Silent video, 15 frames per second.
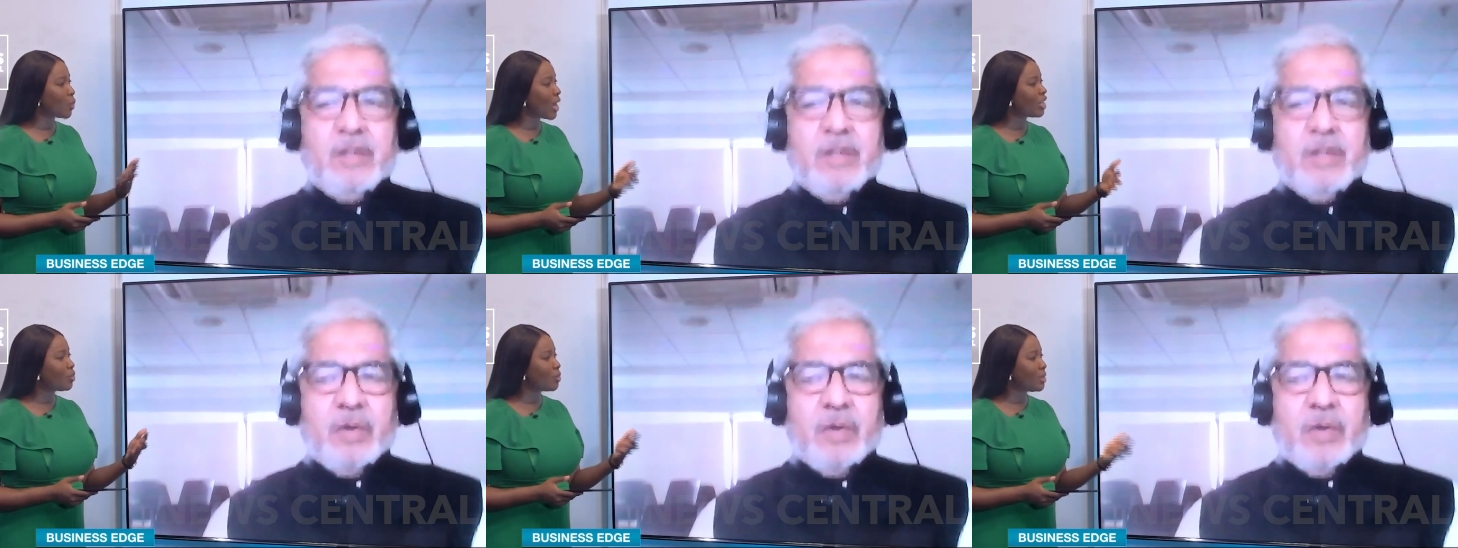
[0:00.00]

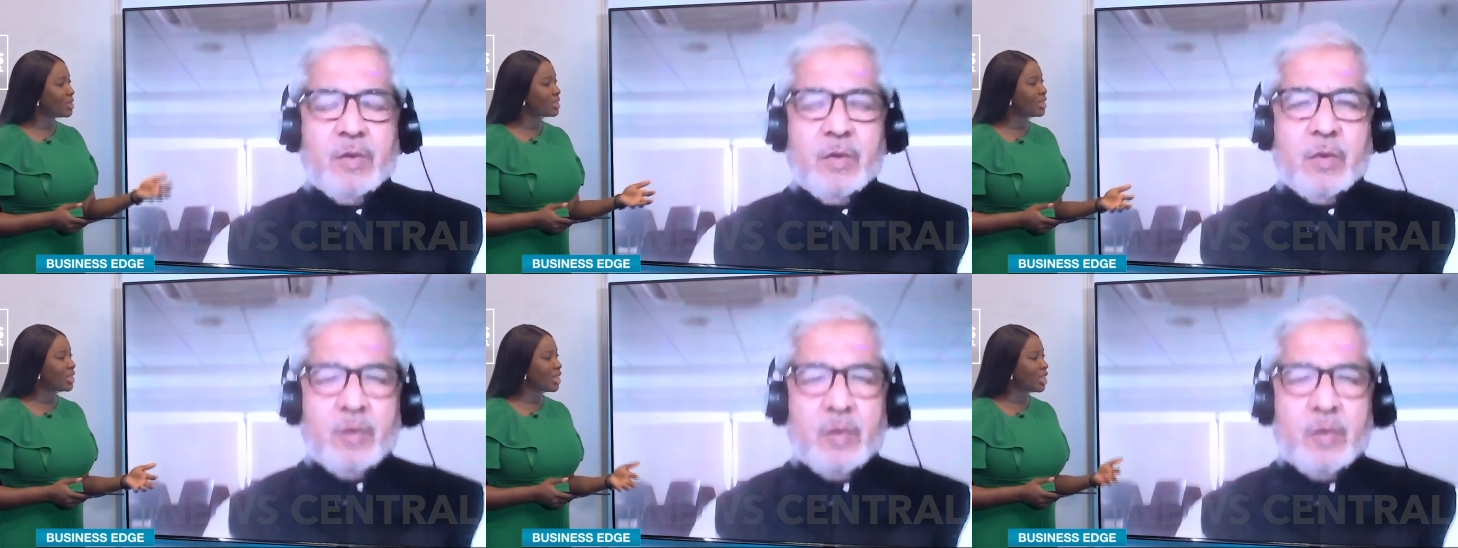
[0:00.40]
Speaker 1: Why do we
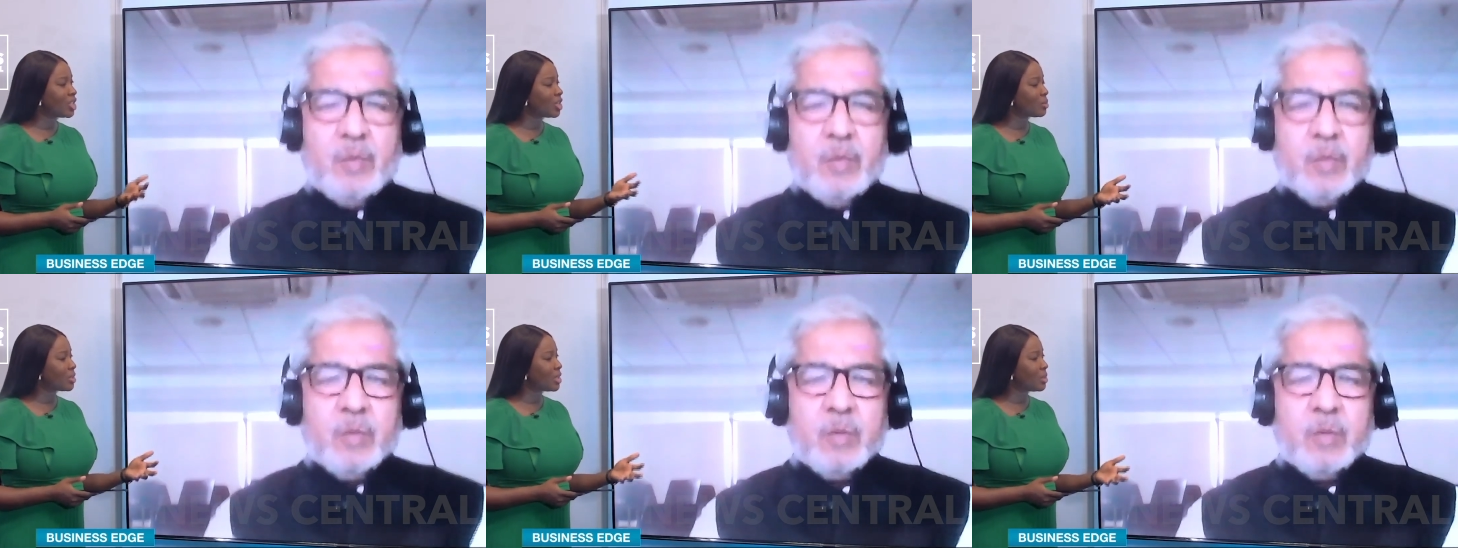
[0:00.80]
see
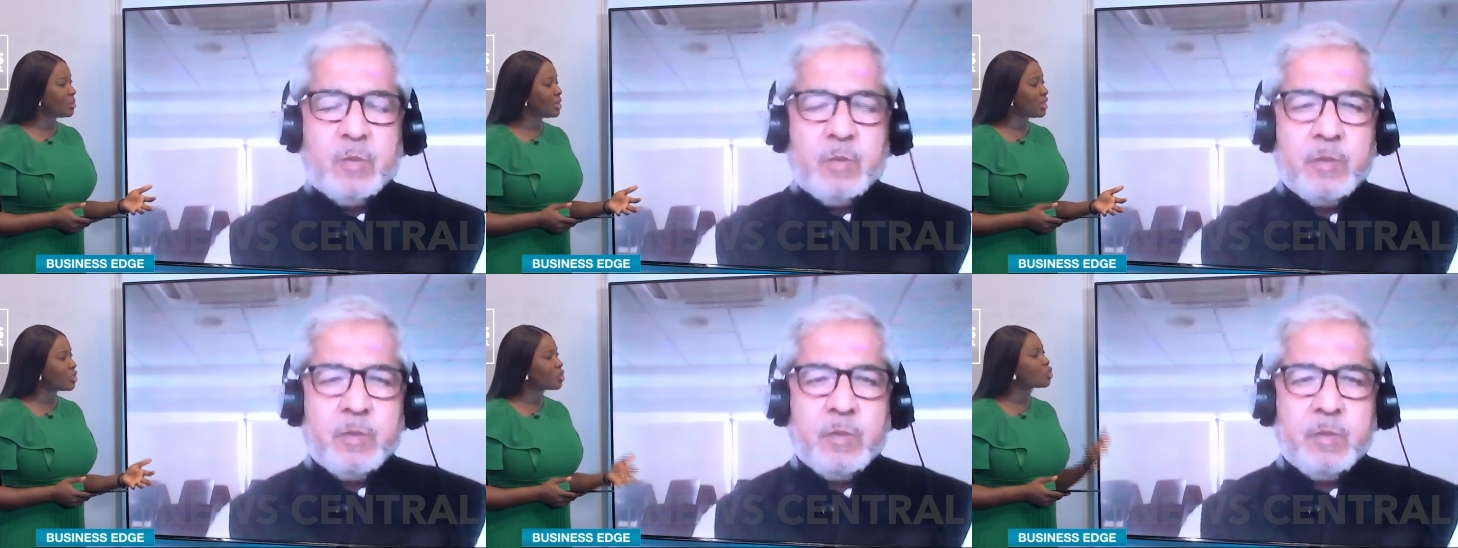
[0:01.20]
Egypt
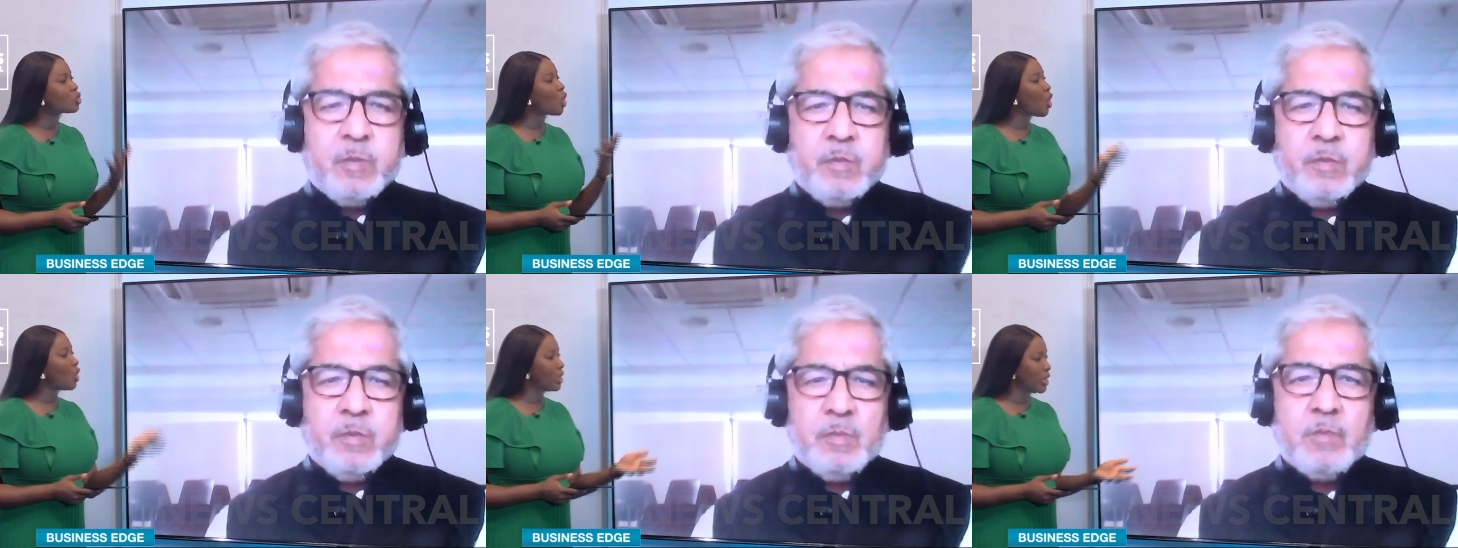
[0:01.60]
seemingly
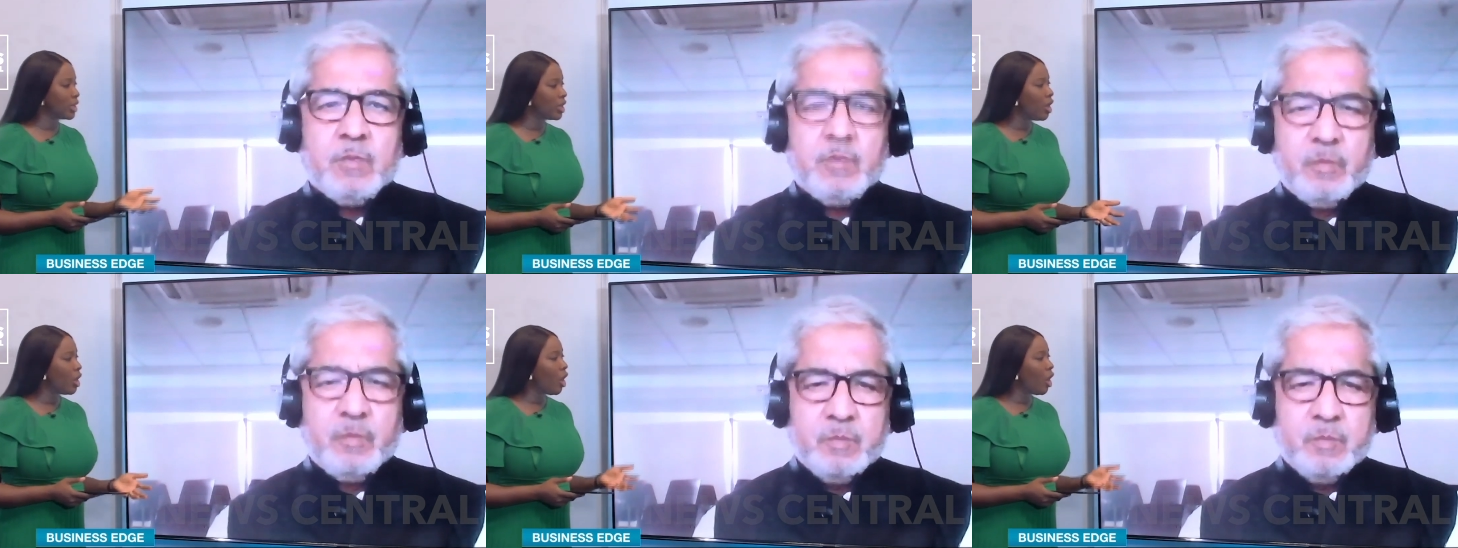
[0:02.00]
stalling